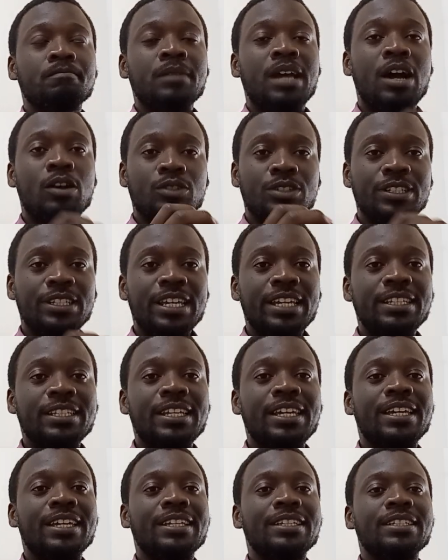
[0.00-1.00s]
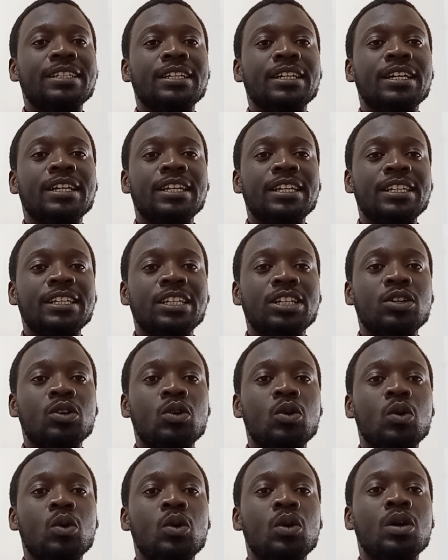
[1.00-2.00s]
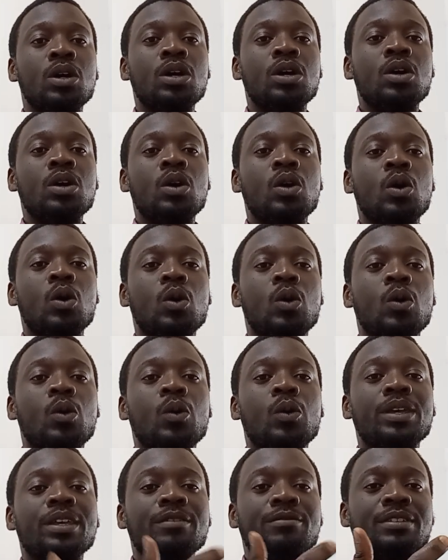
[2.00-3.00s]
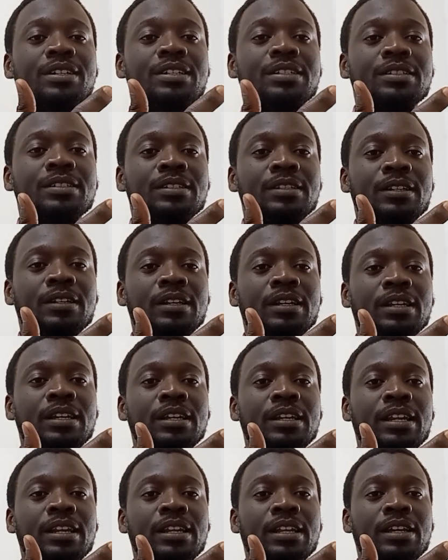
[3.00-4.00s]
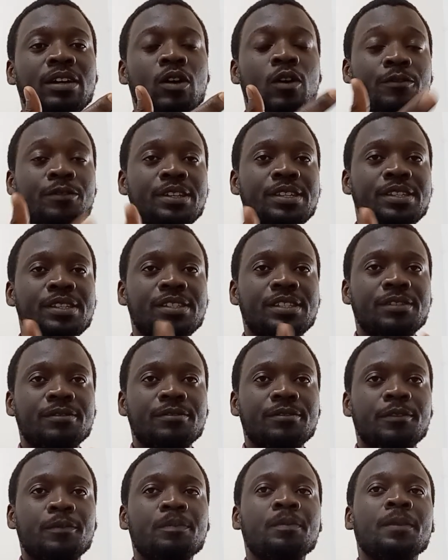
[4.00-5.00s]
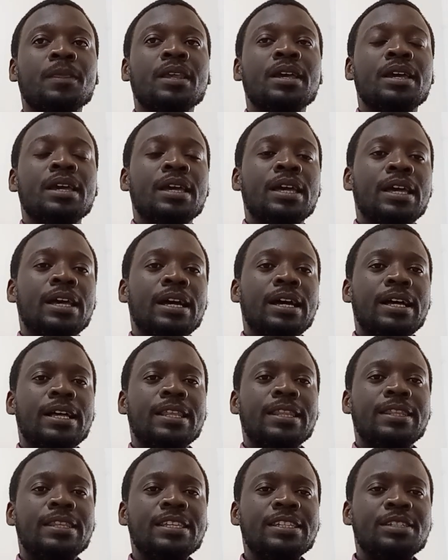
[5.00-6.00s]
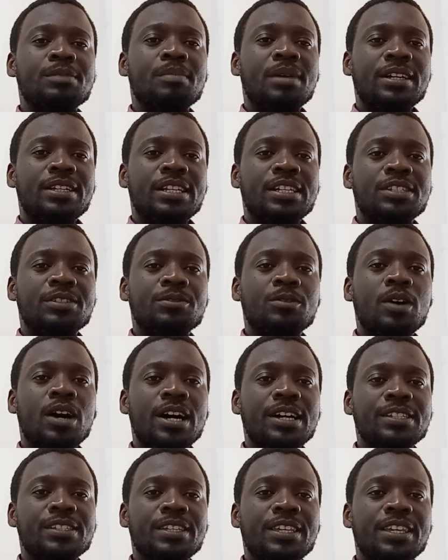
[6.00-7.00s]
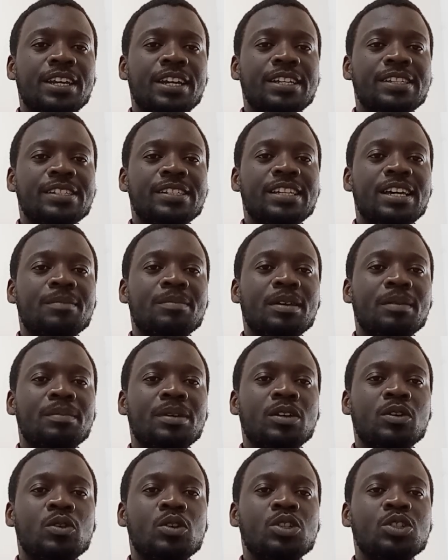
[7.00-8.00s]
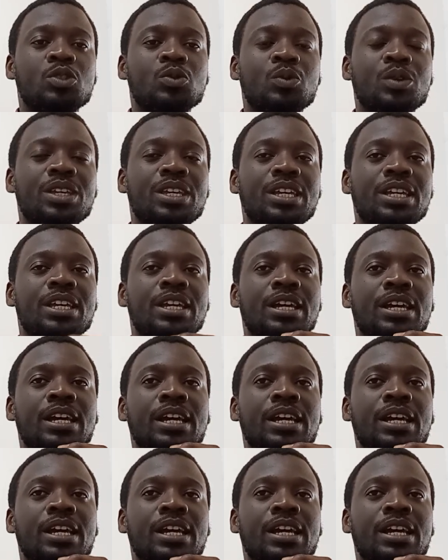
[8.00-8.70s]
outdated, clinical, or even offensive. This matters for us here in Zambia because we